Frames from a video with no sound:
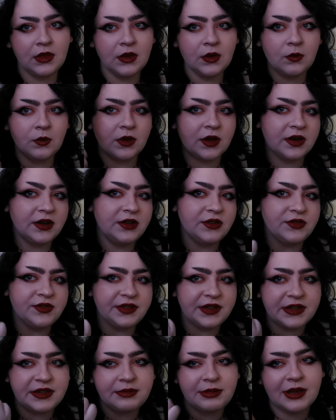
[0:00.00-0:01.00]
we're gonna use
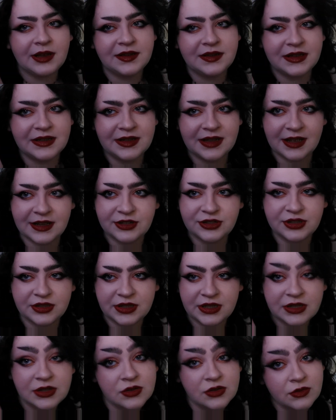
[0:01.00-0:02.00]
this because this
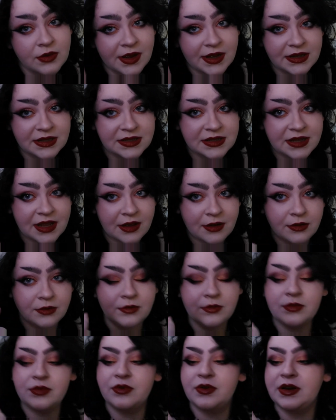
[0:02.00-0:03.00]
actually dries
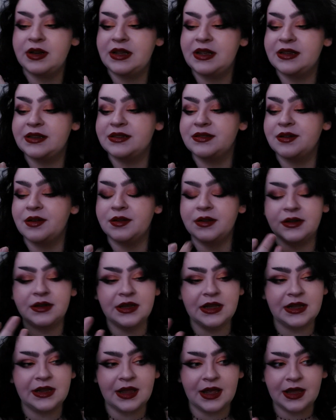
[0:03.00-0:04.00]
down pretty
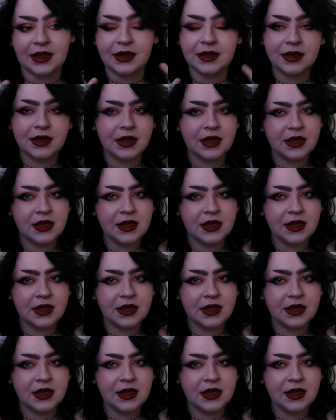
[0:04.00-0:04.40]
solidly, like